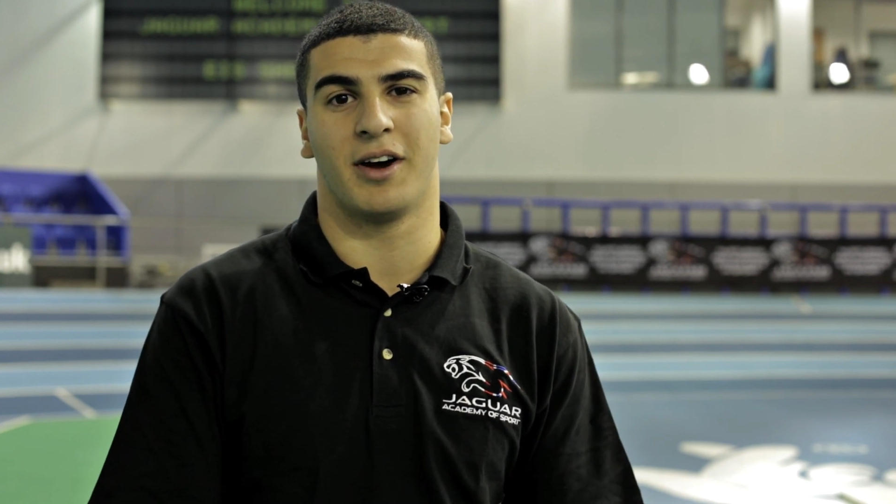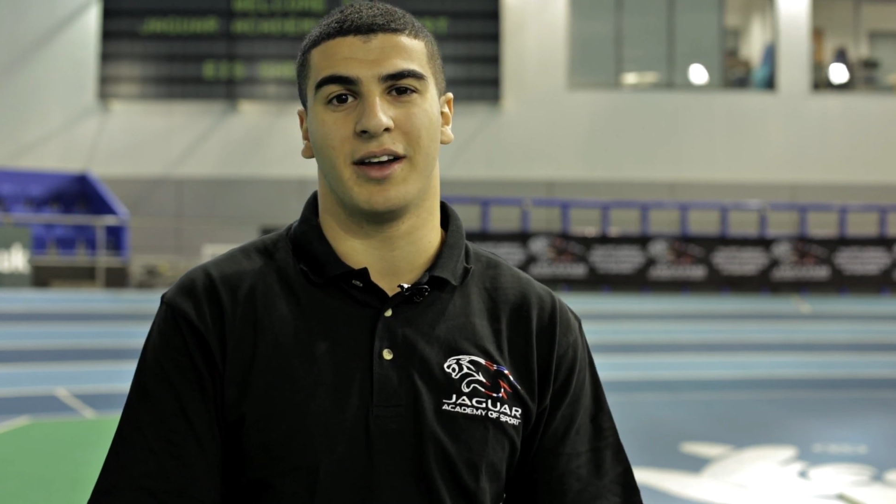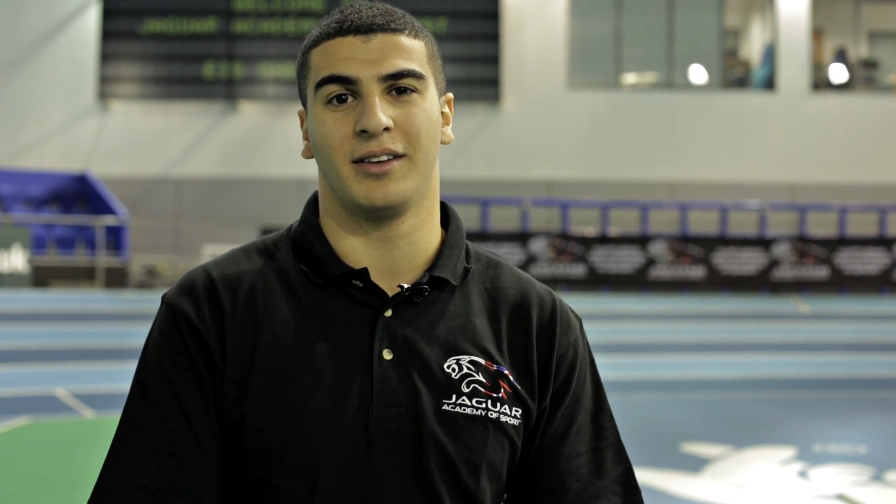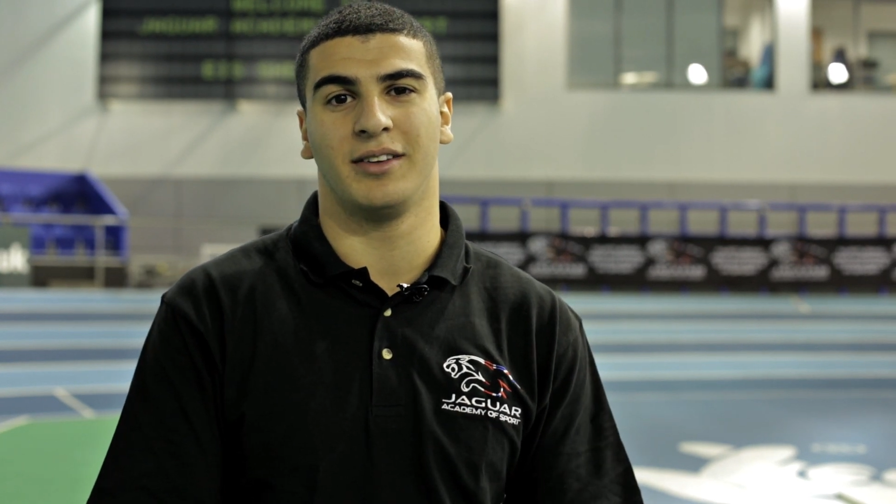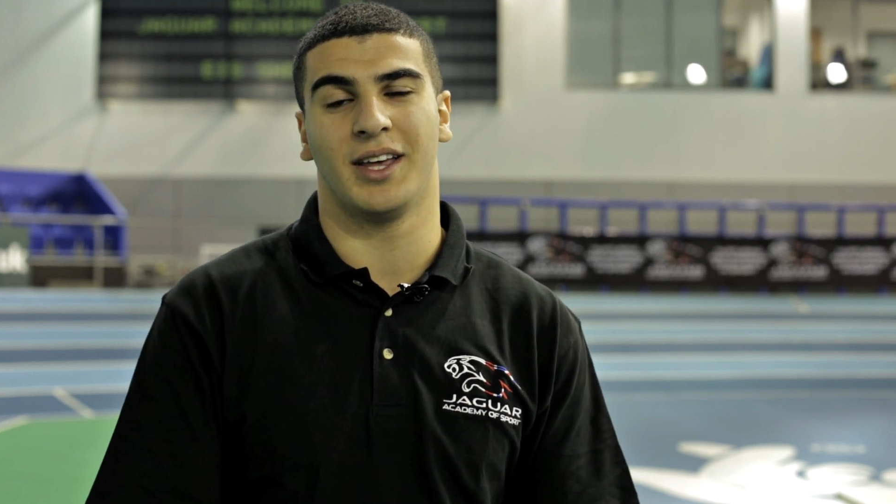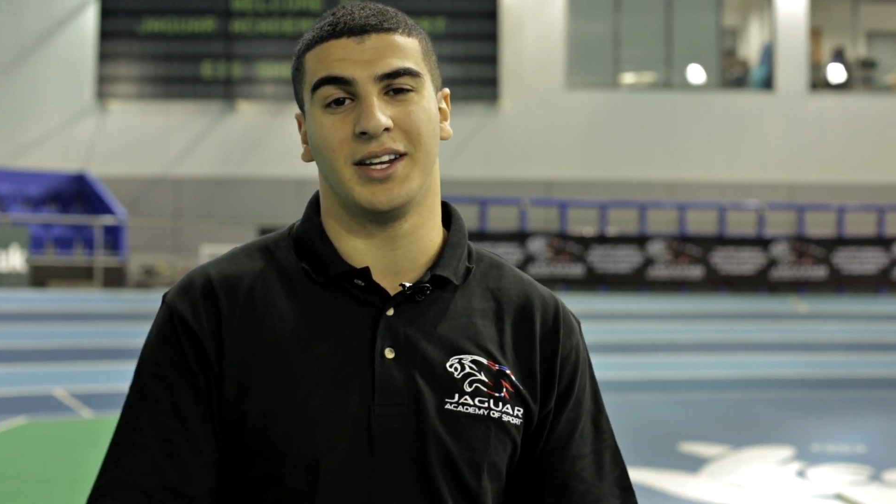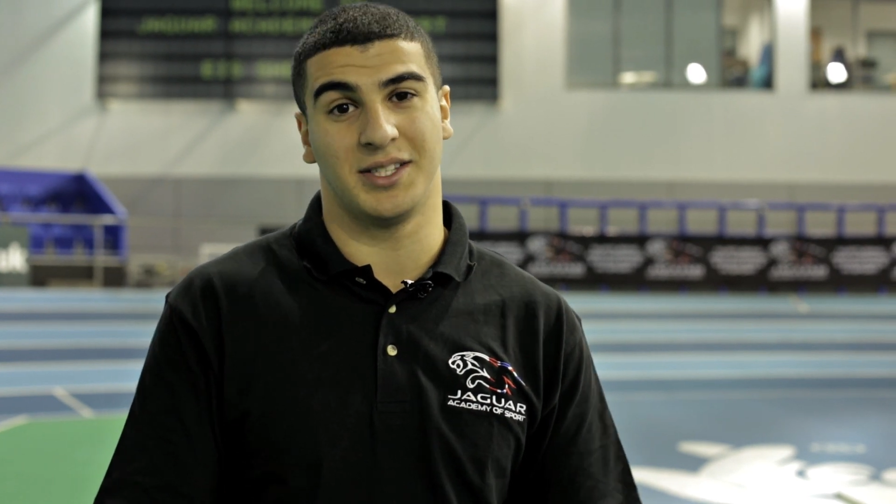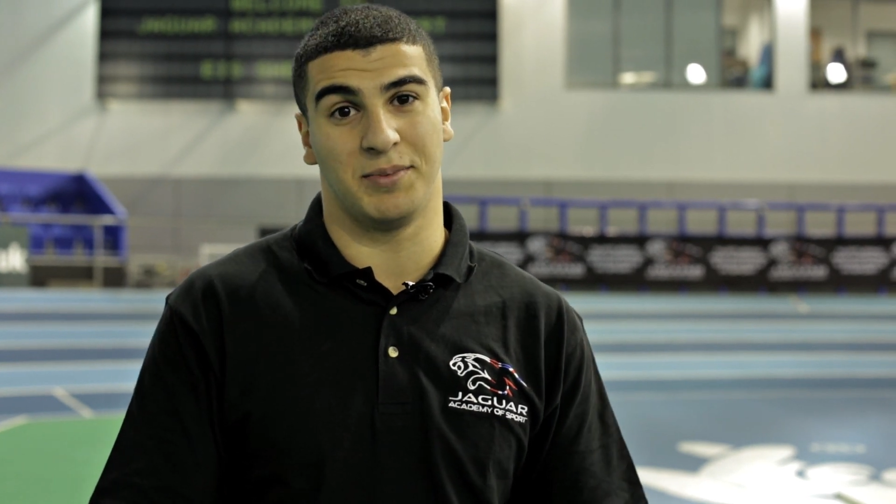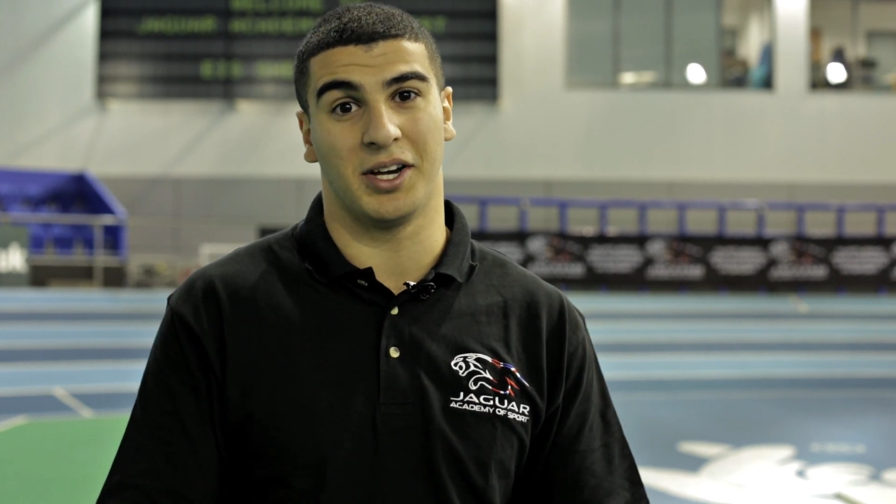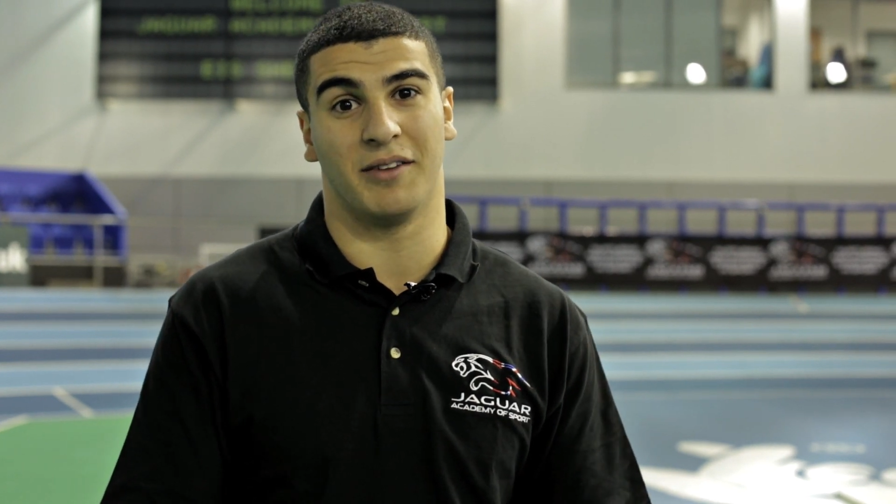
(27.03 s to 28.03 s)
right. They
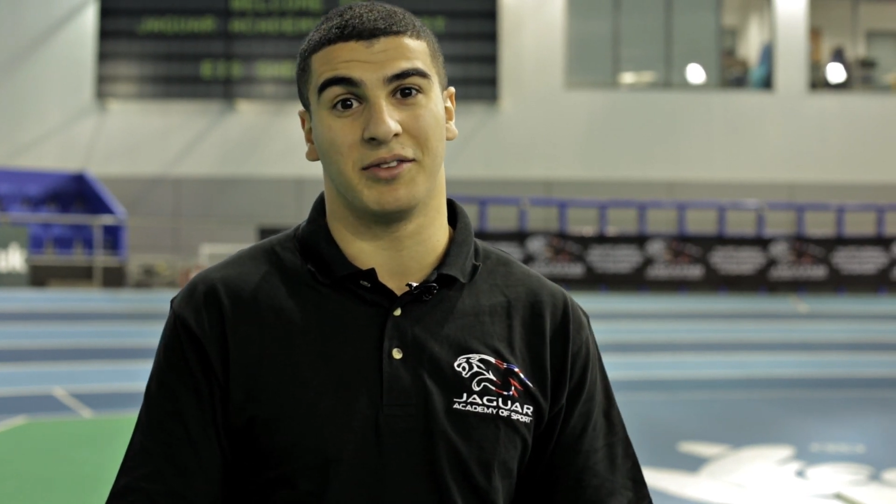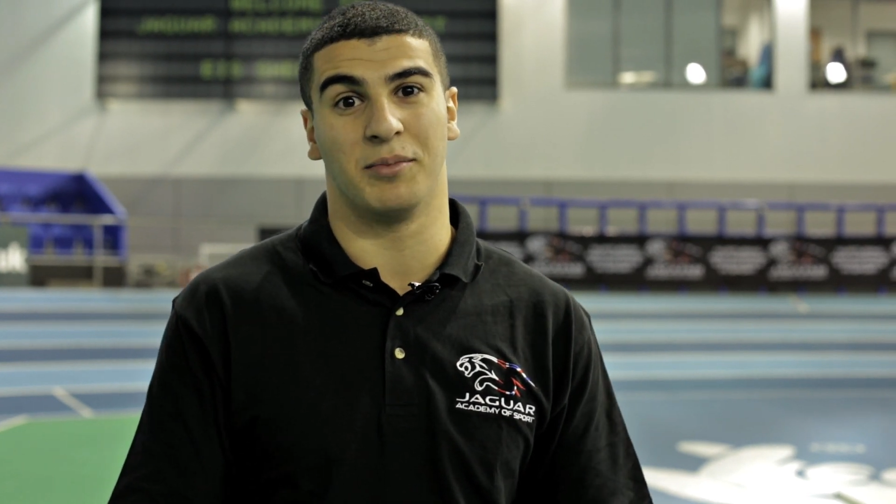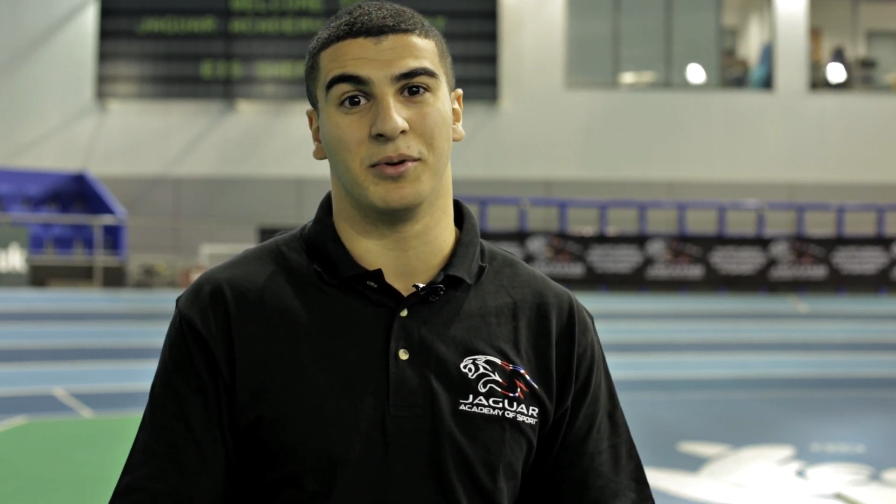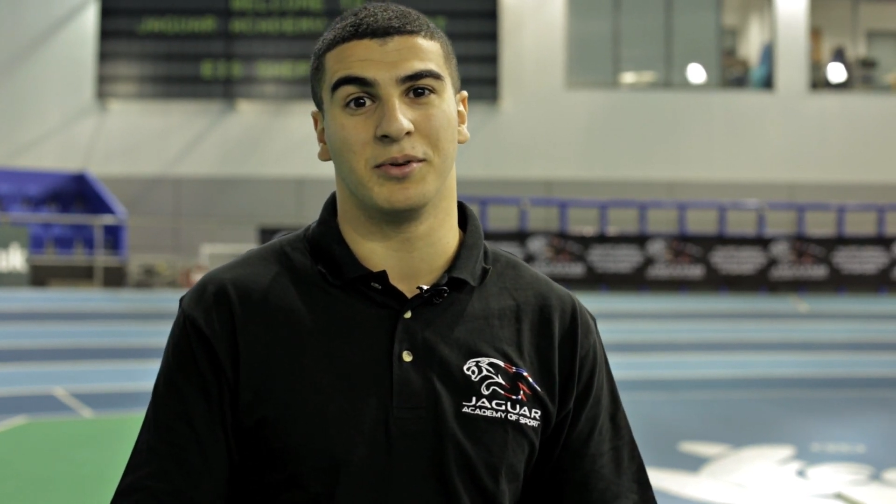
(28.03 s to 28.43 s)
need to be comfortable.